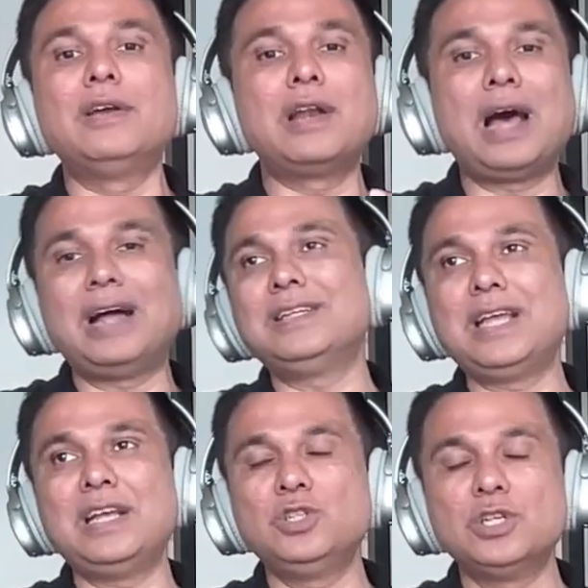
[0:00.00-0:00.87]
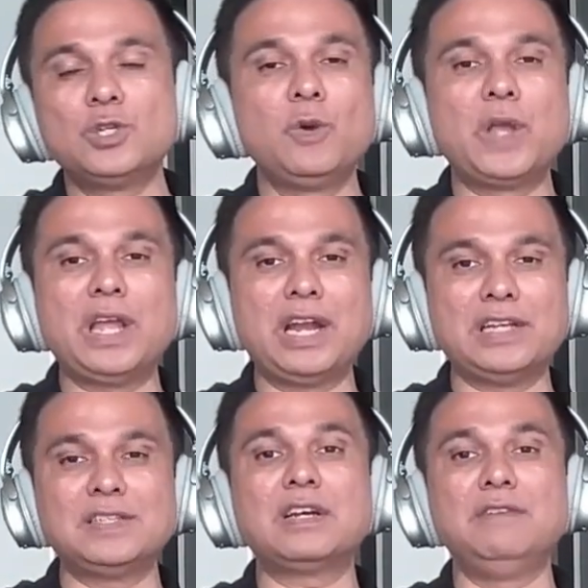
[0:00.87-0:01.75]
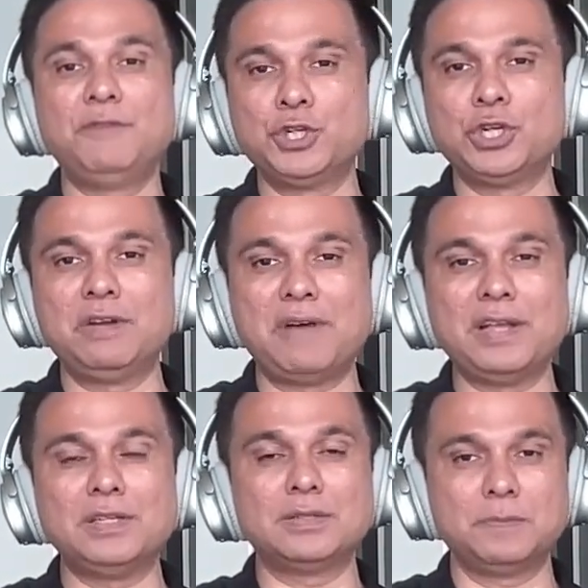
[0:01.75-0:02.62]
rather than just looking at as a conversion device.